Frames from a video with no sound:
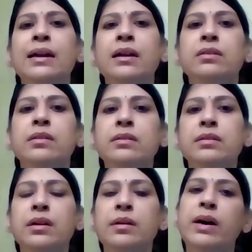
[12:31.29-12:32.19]

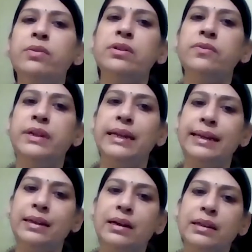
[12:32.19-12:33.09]
The amount of
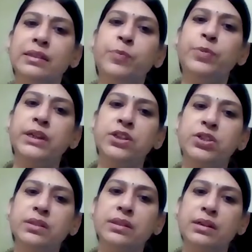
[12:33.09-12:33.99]
data and the
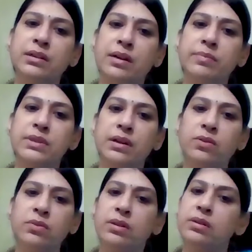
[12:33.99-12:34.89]
prediction that comes
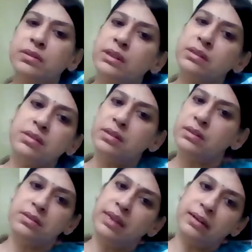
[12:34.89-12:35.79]
out, it's
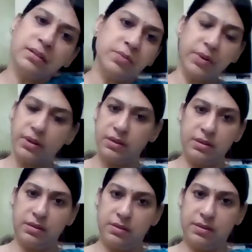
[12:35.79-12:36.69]
that is what it
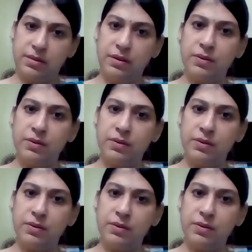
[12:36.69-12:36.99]
is.